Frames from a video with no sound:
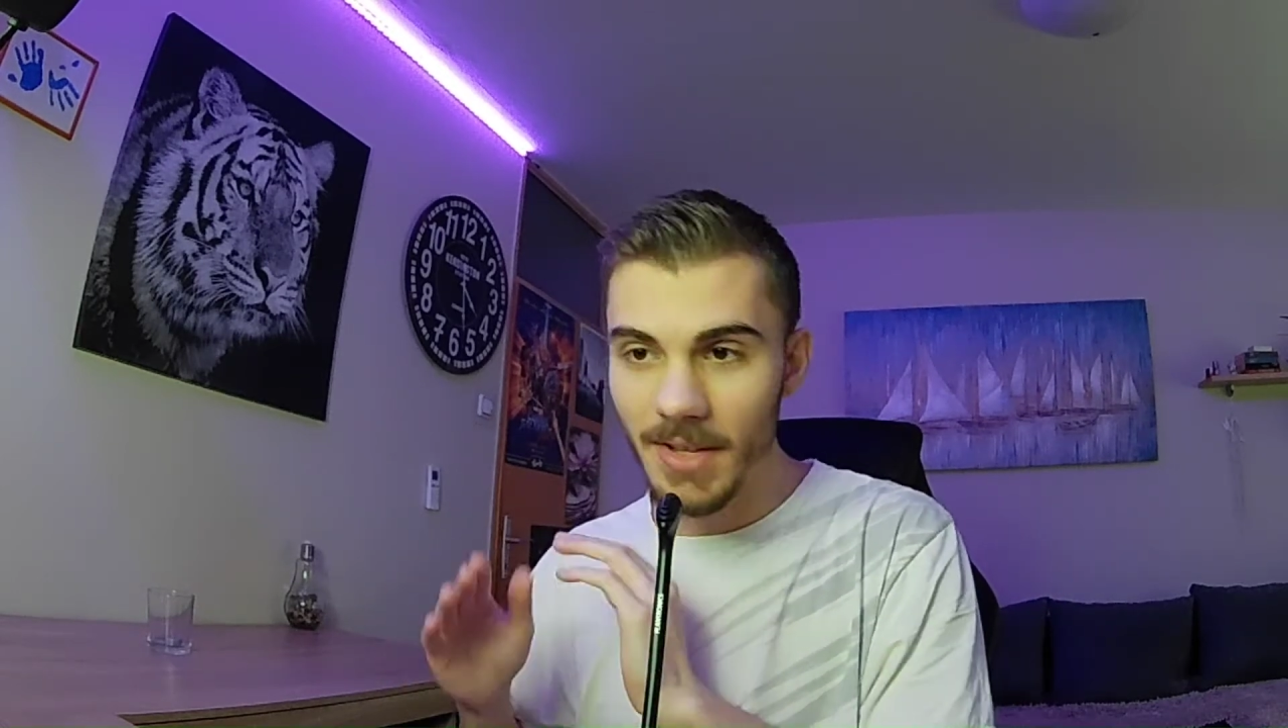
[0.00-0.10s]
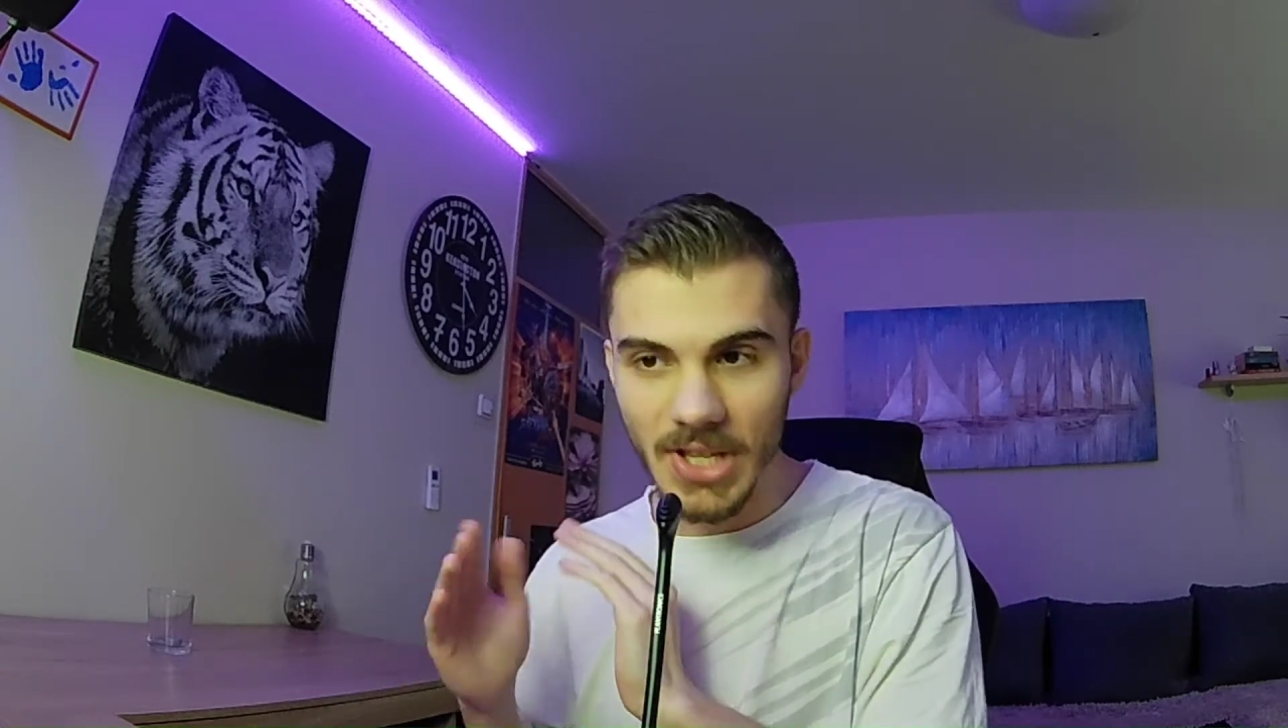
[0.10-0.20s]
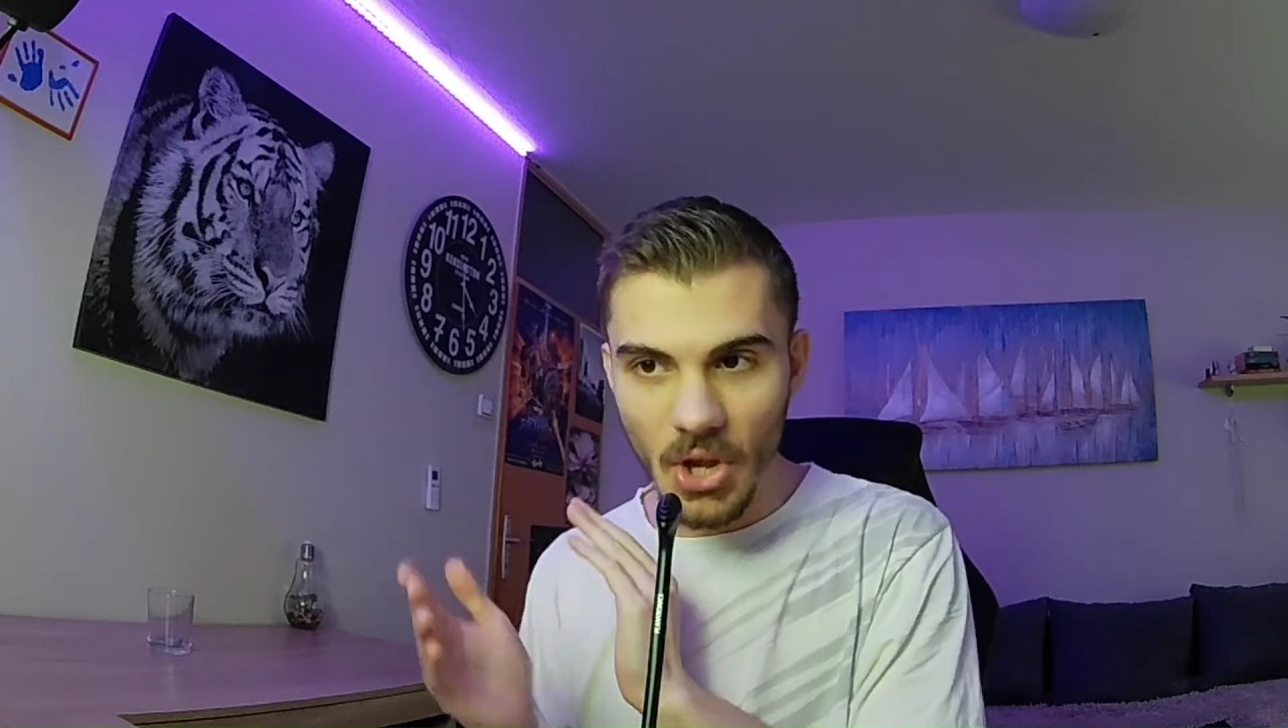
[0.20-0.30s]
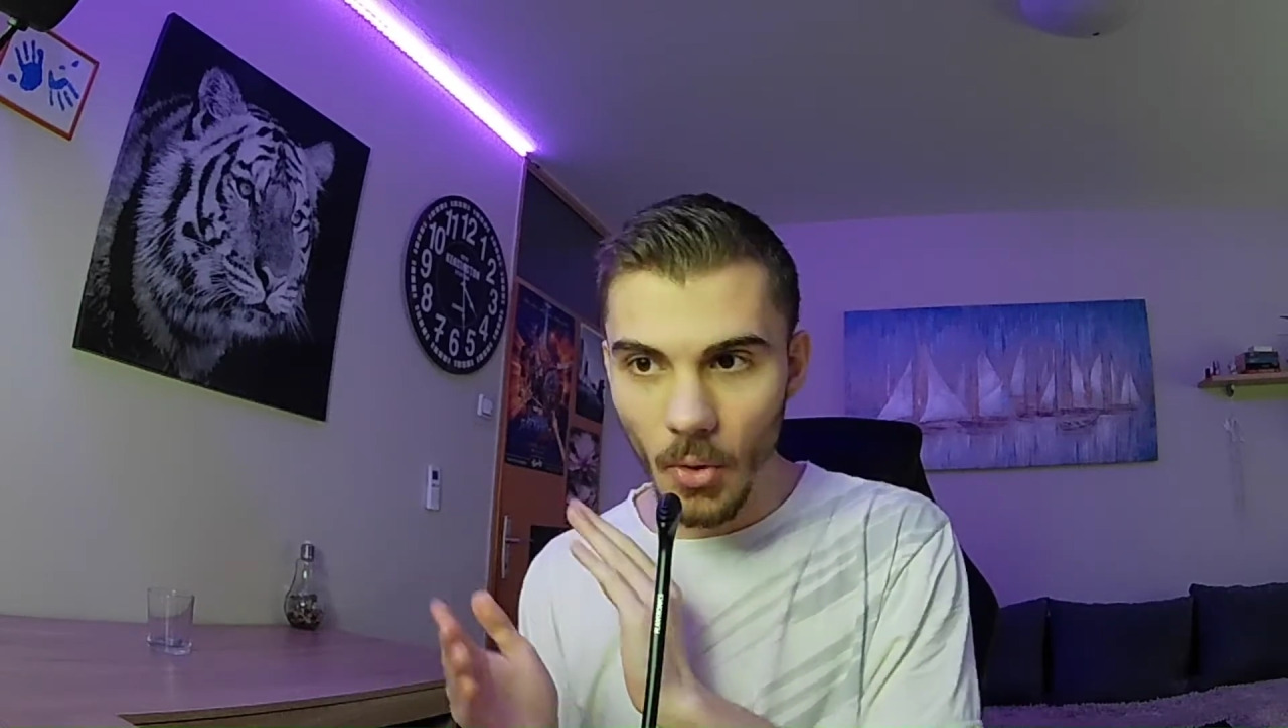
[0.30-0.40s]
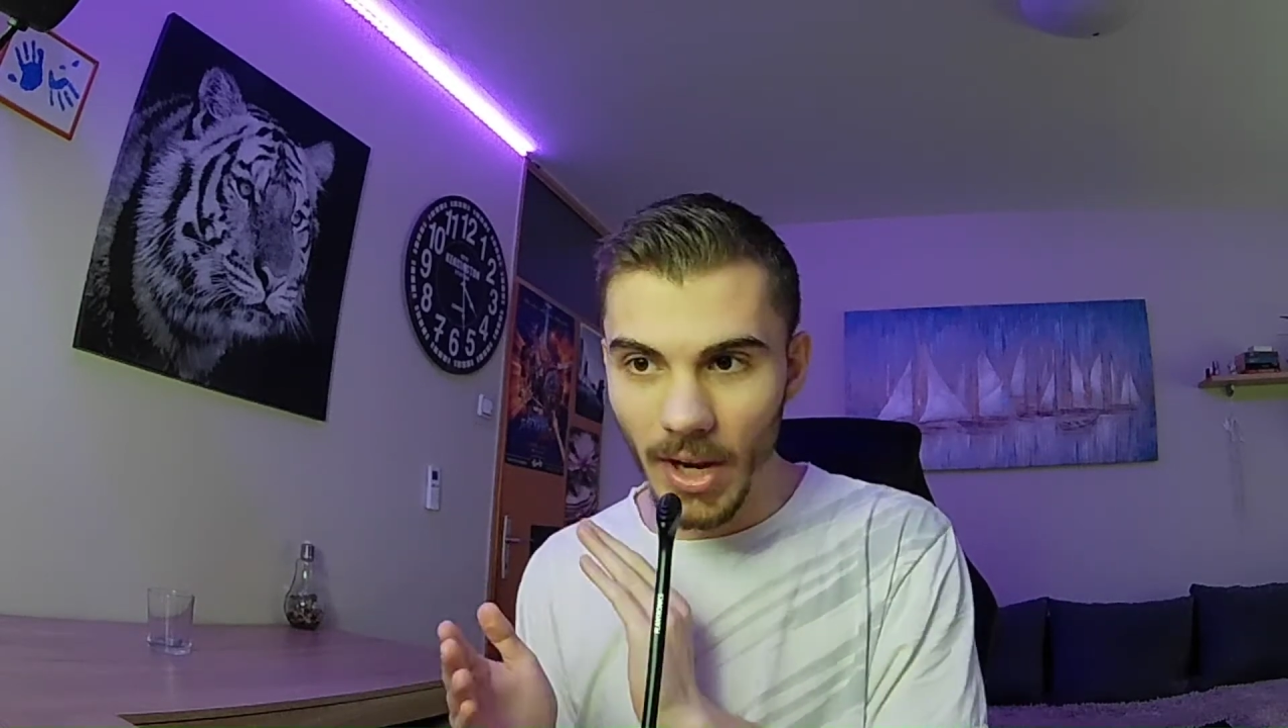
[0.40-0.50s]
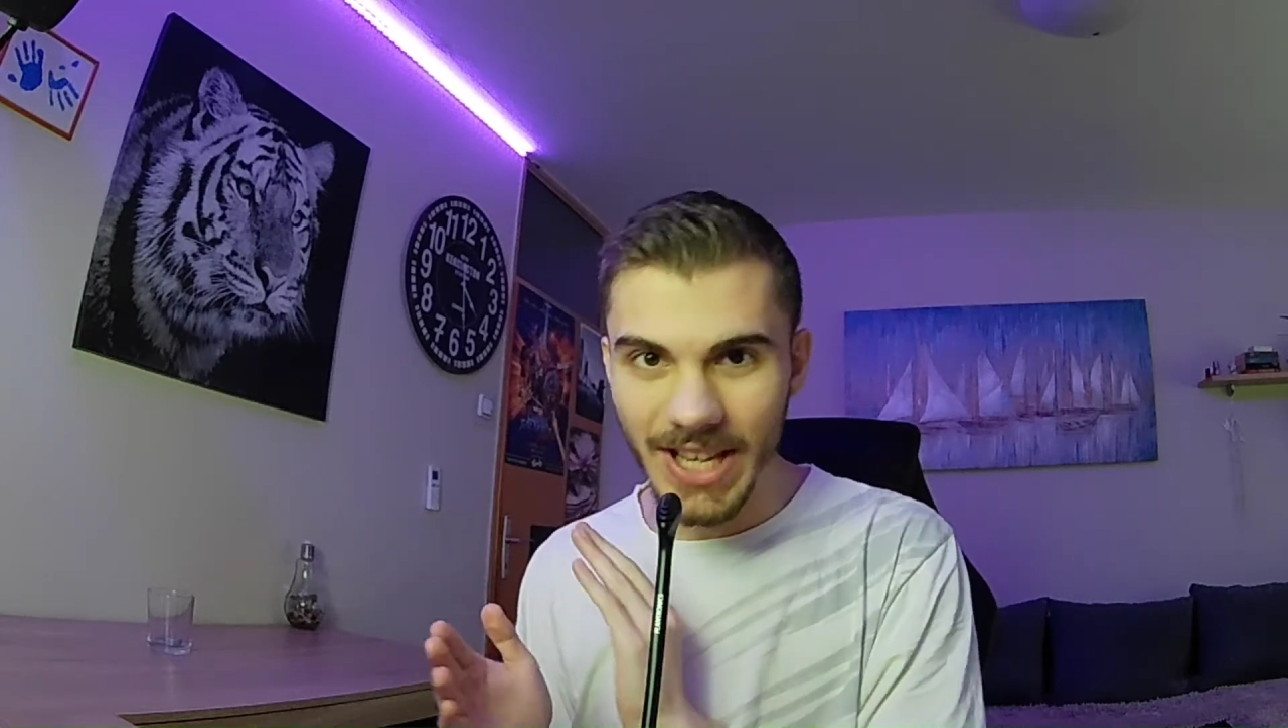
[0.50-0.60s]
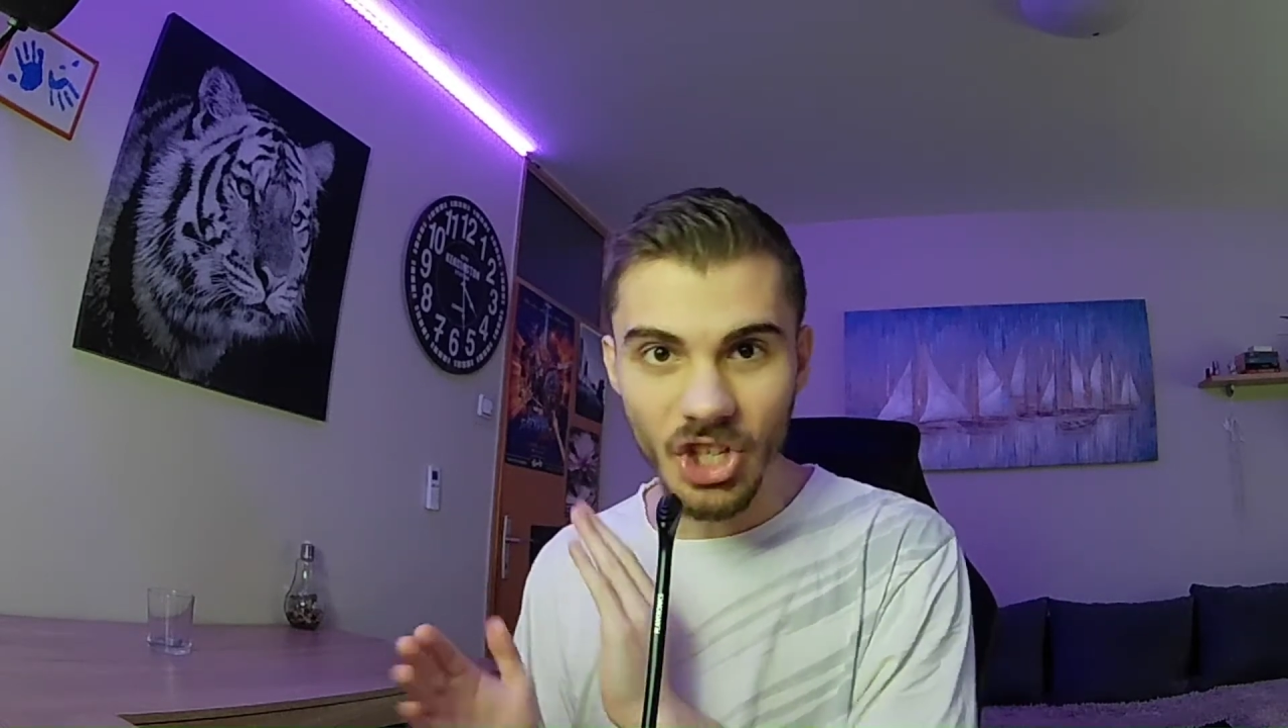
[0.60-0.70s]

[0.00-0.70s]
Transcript: is no like